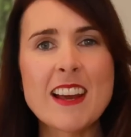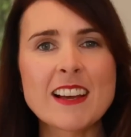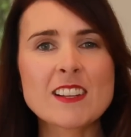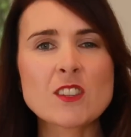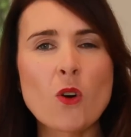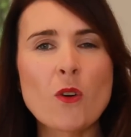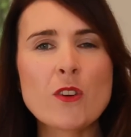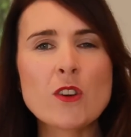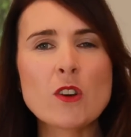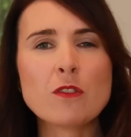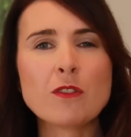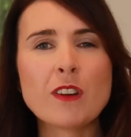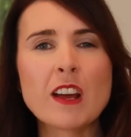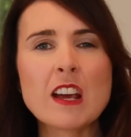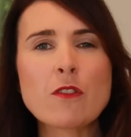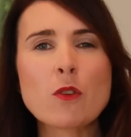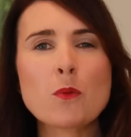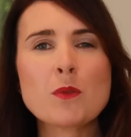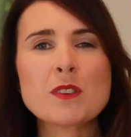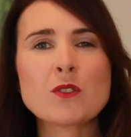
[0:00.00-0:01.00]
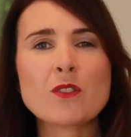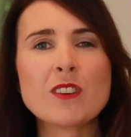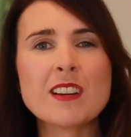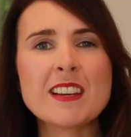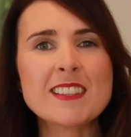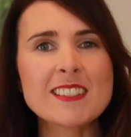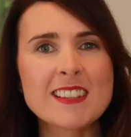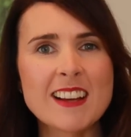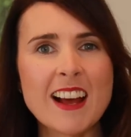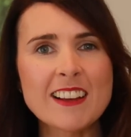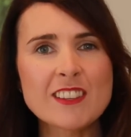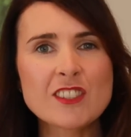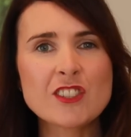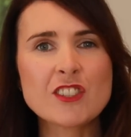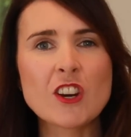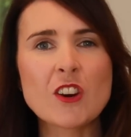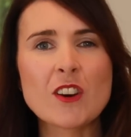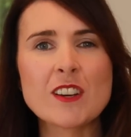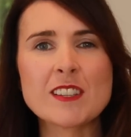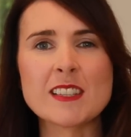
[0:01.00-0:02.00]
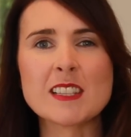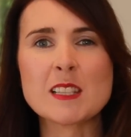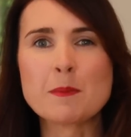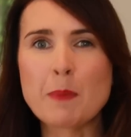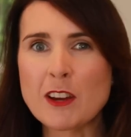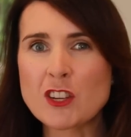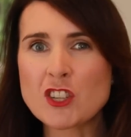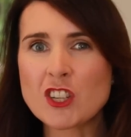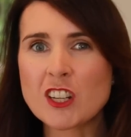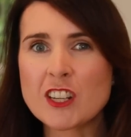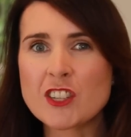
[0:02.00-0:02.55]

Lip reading: next Oreo flavor was released last year as a special